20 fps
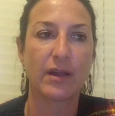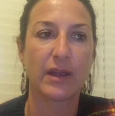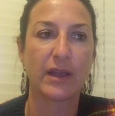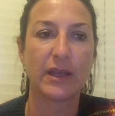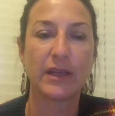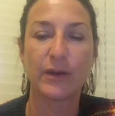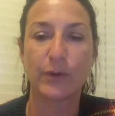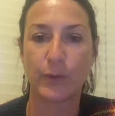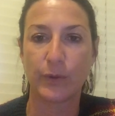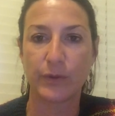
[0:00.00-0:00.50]

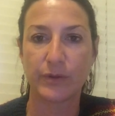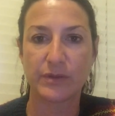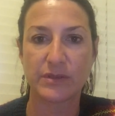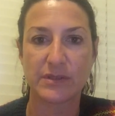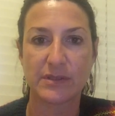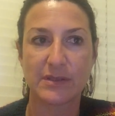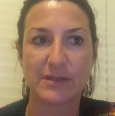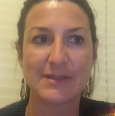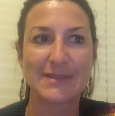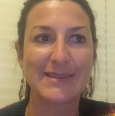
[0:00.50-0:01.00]

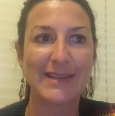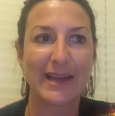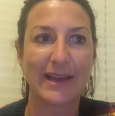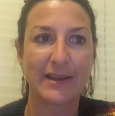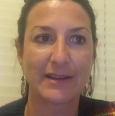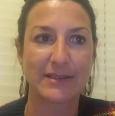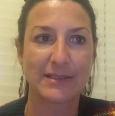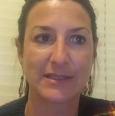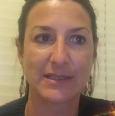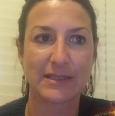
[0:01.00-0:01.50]
equals
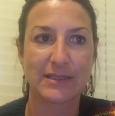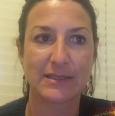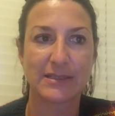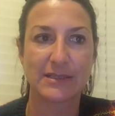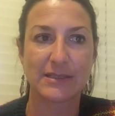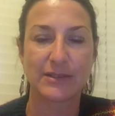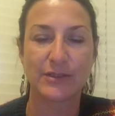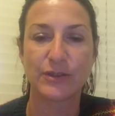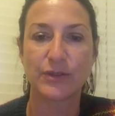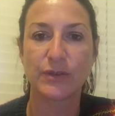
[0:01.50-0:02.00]

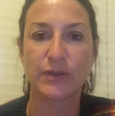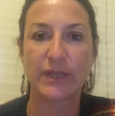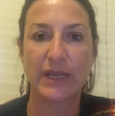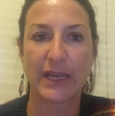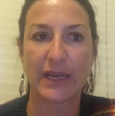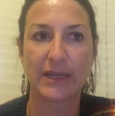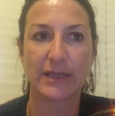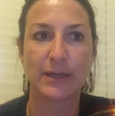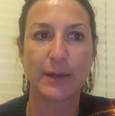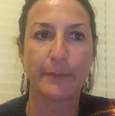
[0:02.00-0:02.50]
tactics to
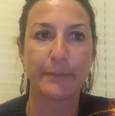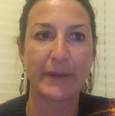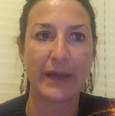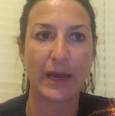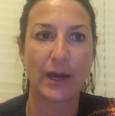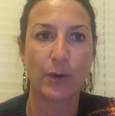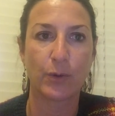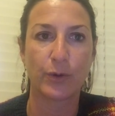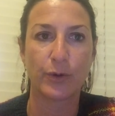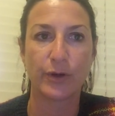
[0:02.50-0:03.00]
gain
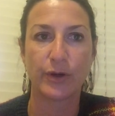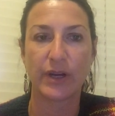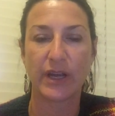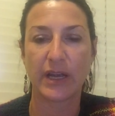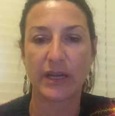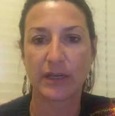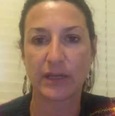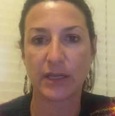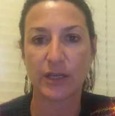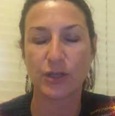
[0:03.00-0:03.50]
power
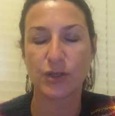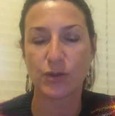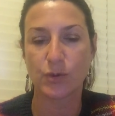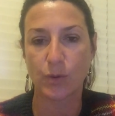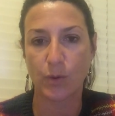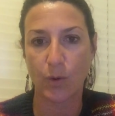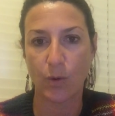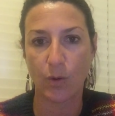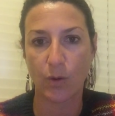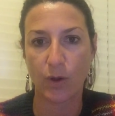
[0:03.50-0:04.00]
and
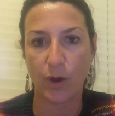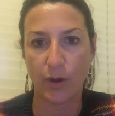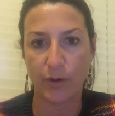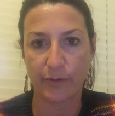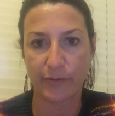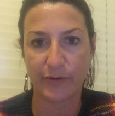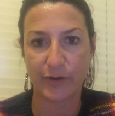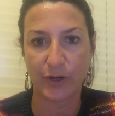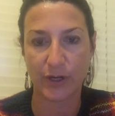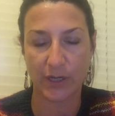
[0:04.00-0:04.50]
control
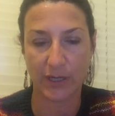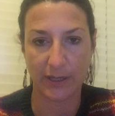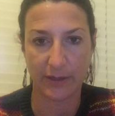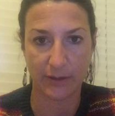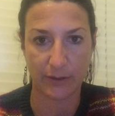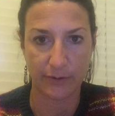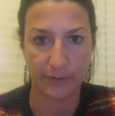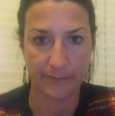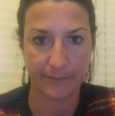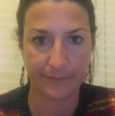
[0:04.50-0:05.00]
over
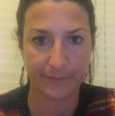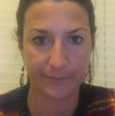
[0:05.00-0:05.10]
another.